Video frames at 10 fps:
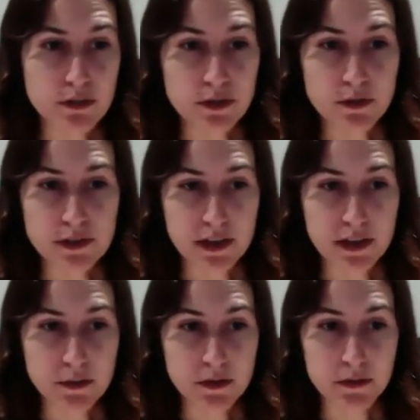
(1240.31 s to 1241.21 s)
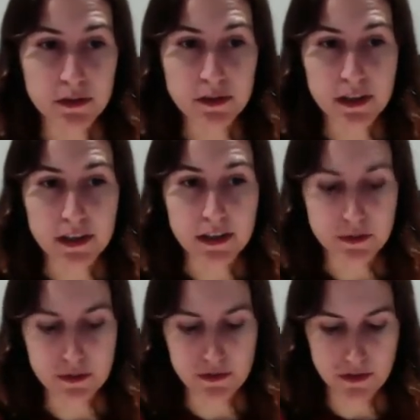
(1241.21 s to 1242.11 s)
know exactly what it'll look like
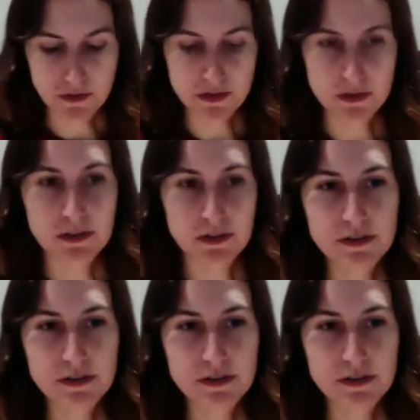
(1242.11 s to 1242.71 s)
because we've never